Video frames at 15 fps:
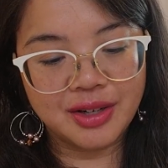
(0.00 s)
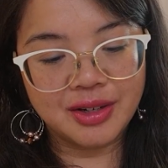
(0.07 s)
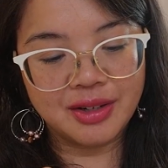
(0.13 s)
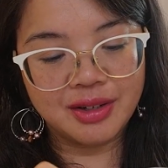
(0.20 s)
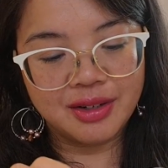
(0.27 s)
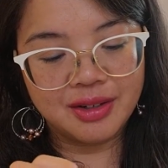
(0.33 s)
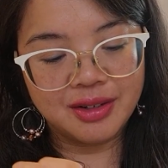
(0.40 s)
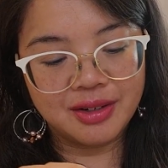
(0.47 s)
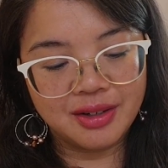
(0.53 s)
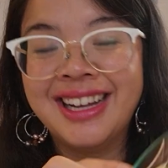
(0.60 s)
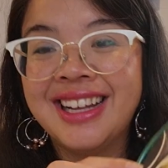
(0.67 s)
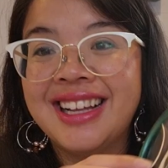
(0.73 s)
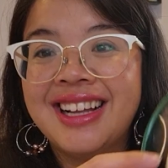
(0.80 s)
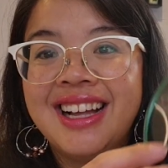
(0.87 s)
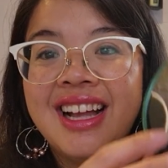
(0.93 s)
are
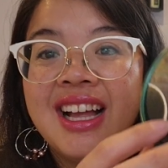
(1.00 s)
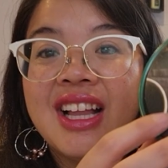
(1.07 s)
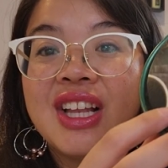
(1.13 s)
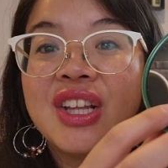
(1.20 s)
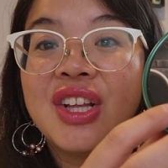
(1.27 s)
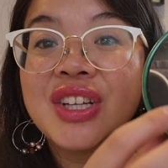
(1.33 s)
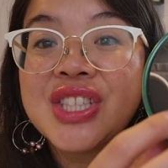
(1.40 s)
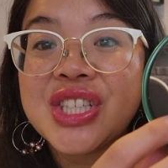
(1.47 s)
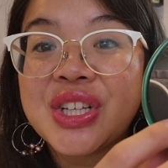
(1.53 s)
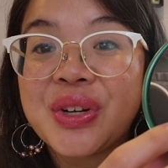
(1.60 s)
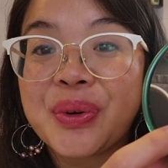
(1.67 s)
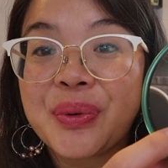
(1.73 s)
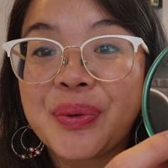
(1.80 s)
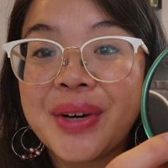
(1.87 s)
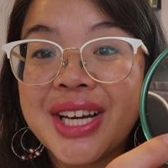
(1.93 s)
green? Looks
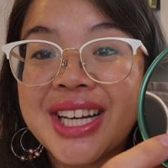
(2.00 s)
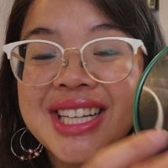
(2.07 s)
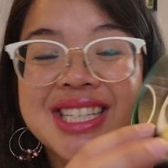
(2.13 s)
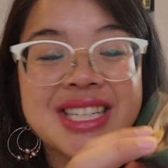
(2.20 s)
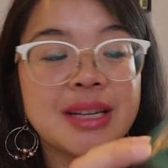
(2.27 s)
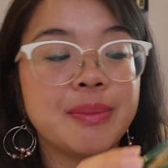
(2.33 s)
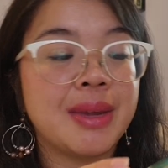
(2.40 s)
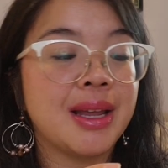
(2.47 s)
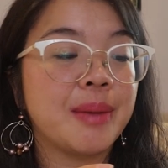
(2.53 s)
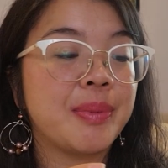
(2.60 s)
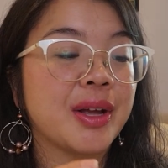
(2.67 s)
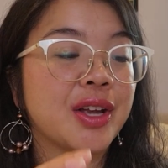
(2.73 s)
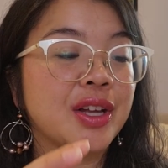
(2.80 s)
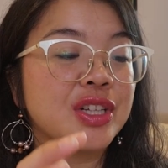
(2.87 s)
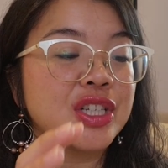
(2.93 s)
green to me,
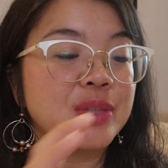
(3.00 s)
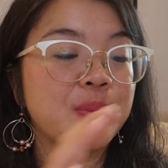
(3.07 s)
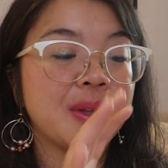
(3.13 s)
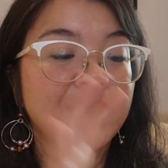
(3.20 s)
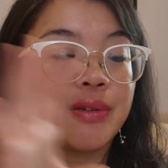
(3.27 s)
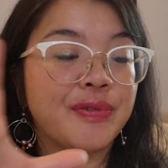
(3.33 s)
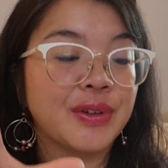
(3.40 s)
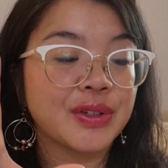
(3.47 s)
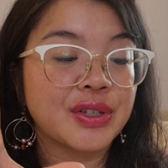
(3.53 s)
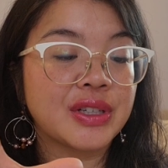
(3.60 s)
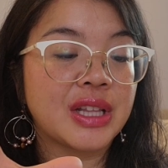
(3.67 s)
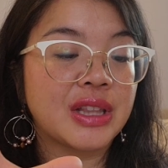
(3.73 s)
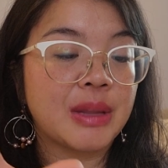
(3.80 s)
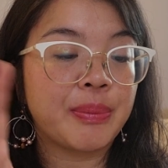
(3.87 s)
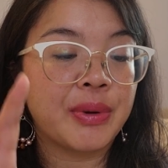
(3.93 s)
but it could just be the filter
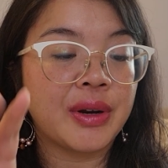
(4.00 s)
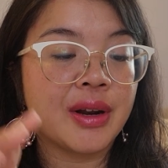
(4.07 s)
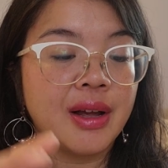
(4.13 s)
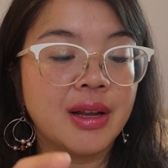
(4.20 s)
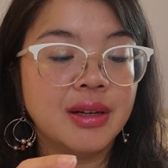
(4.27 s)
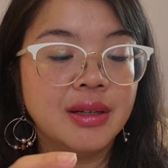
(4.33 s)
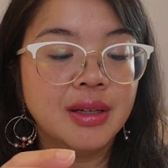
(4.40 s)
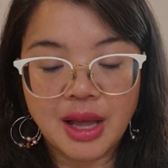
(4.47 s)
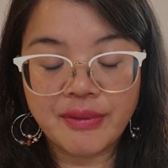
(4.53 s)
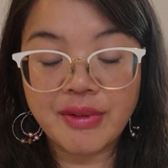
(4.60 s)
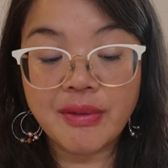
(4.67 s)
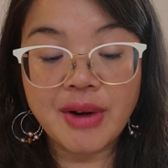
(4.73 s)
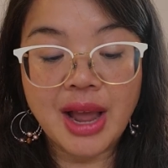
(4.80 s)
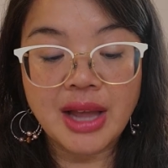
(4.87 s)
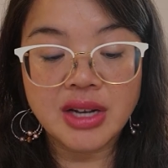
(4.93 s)
that they put on. I've
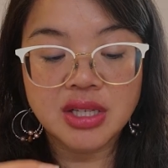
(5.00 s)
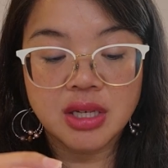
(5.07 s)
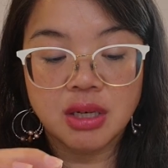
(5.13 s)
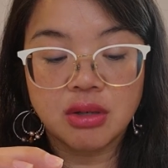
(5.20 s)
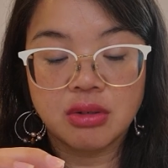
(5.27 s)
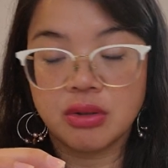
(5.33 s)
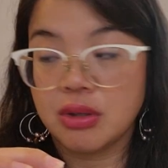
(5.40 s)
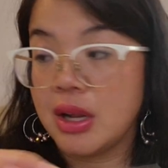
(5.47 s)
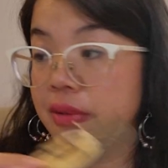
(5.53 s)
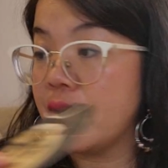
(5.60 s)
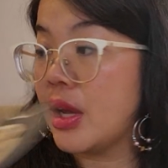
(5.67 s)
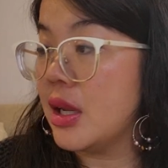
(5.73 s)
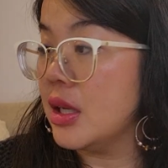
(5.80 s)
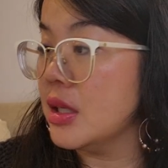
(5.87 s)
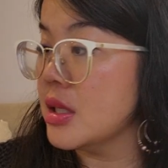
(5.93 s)
never had a snickerdoodle. Have
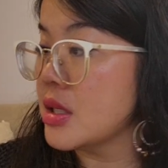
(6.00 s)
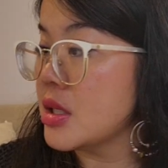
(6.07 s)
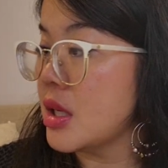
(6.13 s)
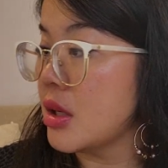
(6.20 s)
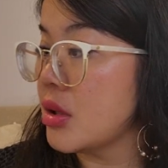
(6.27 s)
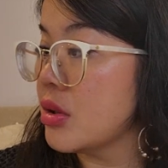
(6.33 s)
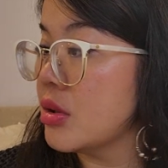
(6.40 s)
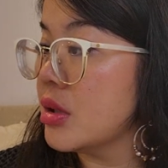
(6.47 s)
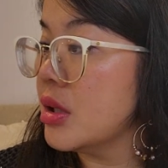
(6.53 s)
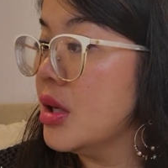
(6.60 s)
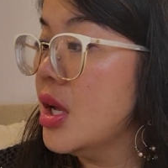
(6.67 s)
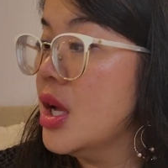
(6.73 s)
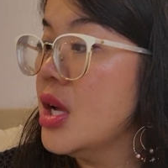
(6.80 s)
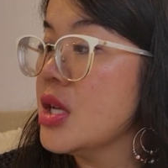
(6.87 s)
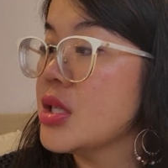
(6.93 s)
you eaten a snickerdoodle?
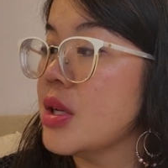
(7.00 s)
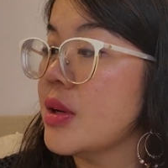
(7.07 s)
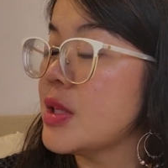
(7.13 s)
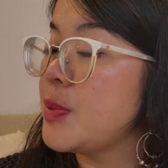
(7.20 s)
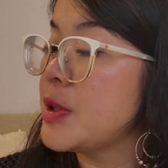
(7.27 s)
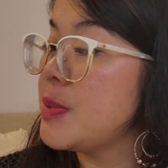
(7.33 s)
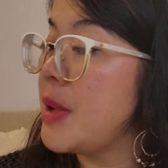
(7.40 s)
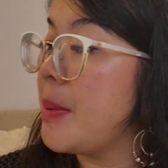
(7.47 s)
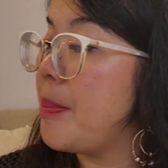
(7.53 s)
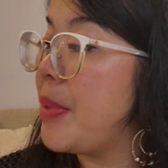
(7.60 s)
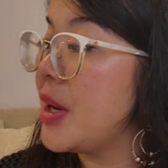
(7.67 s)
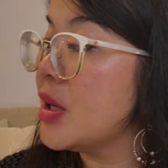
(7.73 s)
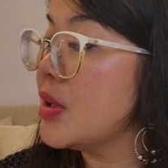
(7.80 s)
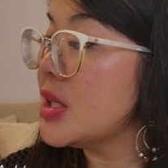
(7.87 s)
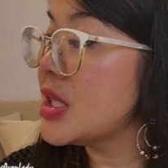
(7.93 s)
So it's supposed to be a
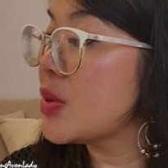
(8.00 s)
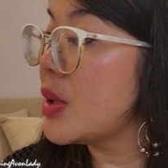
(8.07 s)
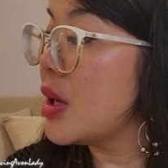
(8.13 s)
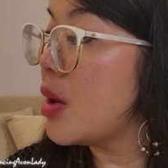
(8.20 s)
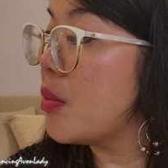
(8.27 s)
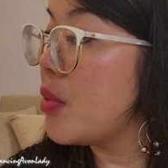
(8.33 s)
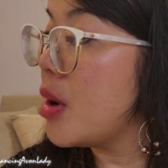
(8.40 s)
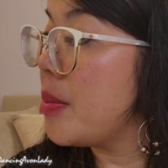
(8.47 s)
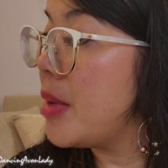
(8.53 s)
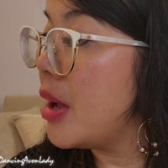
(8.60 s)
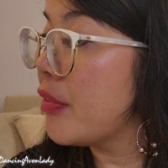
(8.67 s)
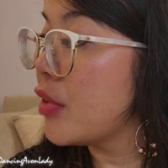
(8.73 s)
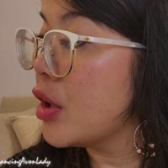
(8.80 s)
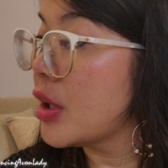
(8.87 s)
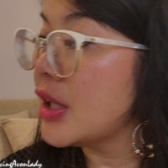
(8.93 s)
buttery sweet aroma
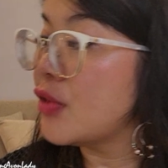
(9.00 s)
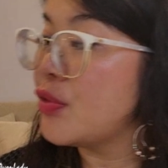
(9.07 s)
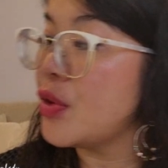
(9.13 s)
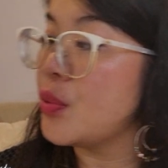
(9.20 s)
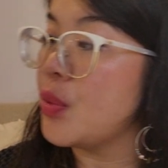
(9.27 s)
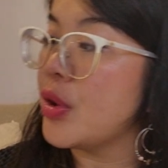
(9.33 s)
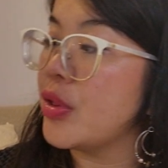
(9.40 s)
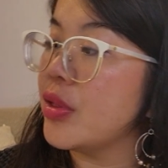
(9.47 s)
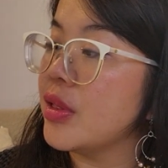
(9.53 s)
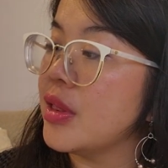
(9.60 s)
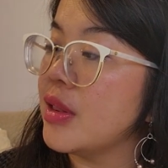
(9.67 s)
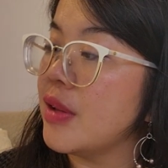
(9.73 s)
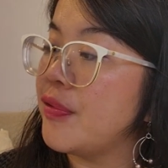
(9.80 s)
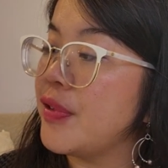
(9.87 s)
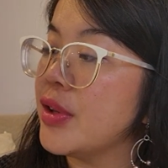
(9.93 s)
of cookies
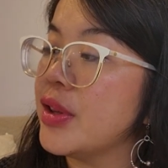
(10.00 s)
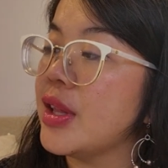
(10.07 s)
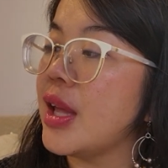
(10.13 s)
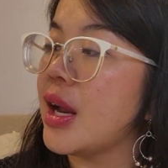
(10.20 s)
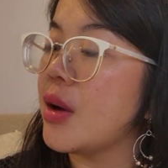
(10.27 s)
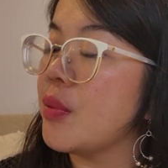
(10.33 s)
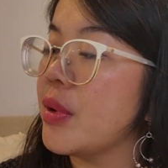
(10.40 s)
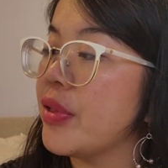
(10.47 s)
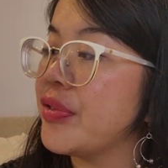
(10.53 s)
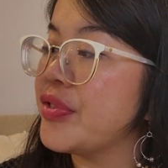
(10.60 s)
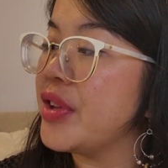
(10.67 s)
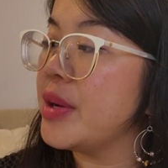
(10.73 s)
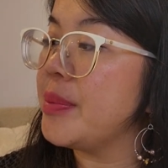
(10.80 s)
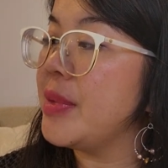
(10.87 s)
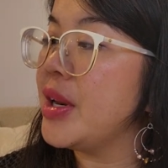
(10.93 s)
fill the air with
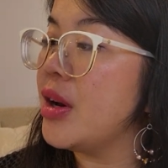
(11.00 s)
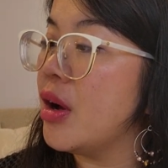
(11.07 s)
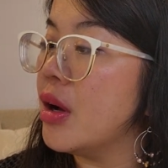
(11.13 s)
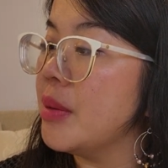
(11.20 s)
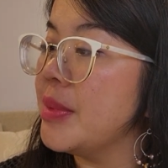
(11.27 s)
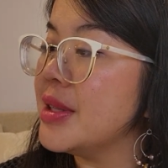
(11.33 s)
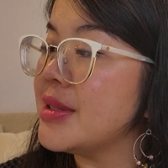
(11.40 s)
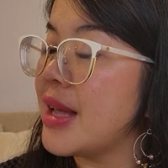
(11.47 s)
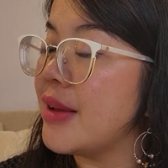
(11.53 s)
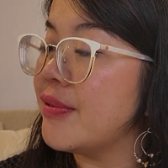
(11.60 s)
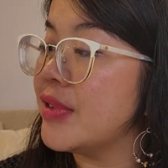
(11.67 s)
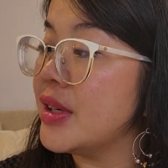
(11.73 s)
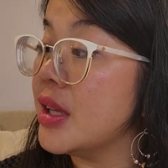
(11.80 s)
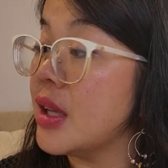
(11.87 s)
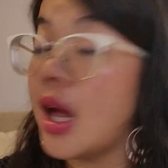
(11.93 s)
cinnamon, almonds, and
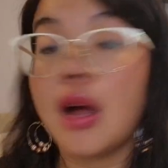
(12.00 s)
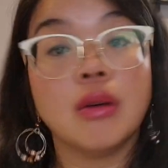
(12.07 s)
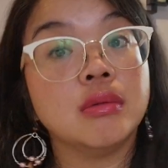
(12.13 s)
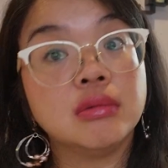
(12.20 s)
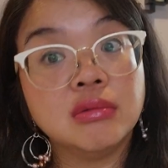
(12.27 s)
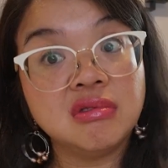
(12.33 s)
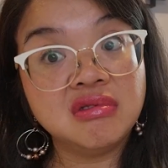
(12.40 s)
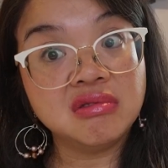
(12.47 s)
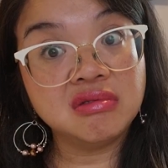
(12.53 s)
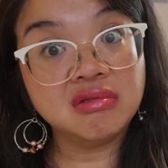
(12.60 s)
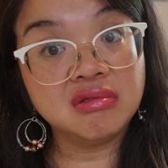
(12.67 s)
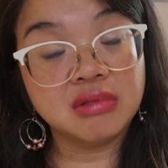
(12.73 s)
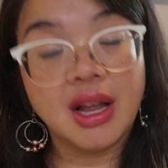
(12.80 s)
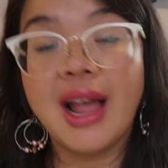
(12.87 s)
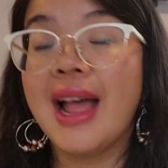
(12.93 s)
vanilla.
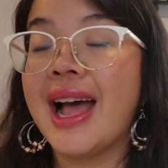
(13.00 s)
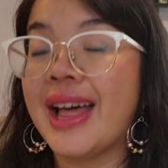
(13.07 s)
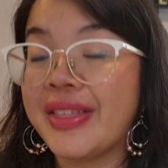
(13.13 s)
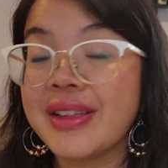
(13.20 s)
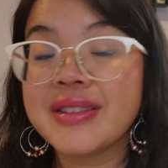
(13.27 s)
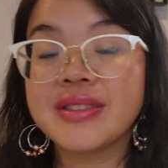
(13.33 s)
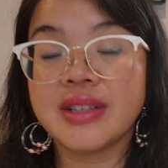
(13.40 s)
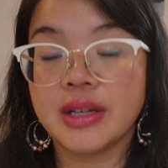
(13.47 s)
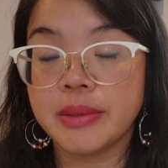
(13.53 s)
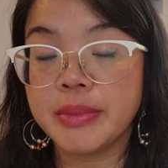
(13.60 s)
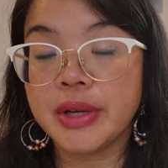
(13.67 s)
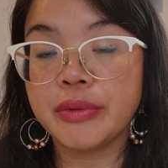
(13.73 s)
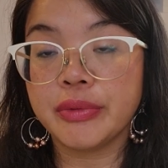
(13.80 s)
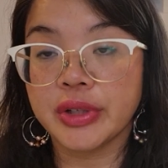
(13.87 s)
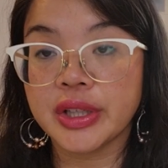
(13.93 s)
Ooh, I think
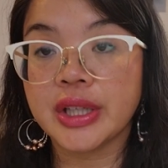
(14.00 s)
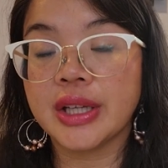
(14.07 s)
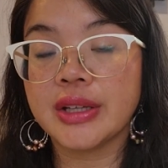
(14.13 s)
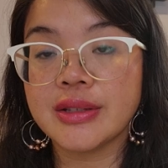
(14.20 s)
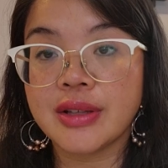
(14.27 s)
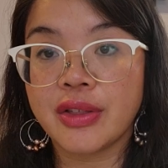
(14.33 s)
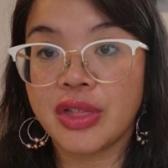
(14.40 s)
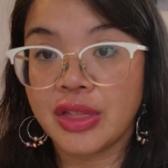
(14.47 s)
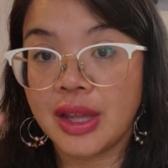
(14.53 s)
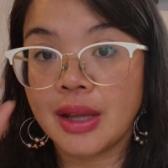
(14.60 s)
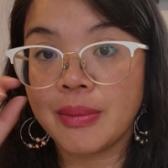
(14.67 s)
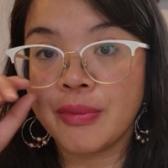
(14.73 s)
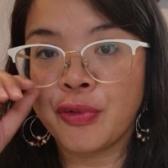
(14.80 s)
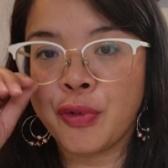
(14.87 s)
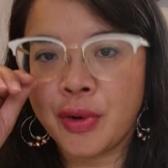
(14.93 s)
cinnamon really is a
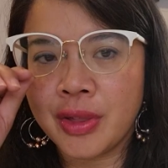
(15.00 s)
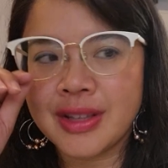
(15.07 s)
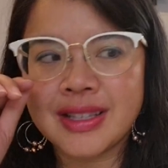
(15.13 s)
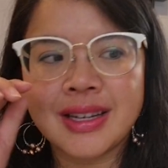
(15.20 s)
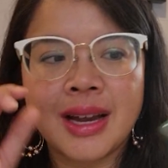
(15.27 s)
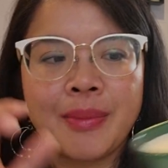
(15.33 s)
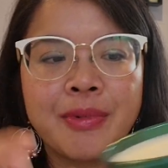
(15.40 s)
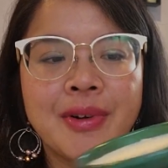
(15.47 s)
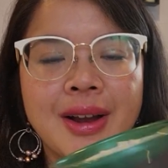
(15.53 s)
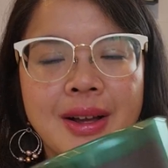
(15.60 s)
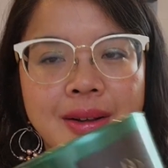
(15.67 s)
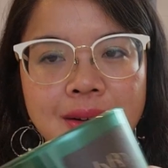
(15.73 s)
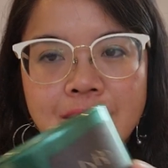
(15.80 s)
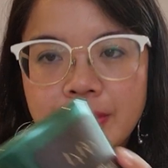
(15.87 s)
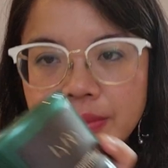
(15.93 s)
theme for this time around.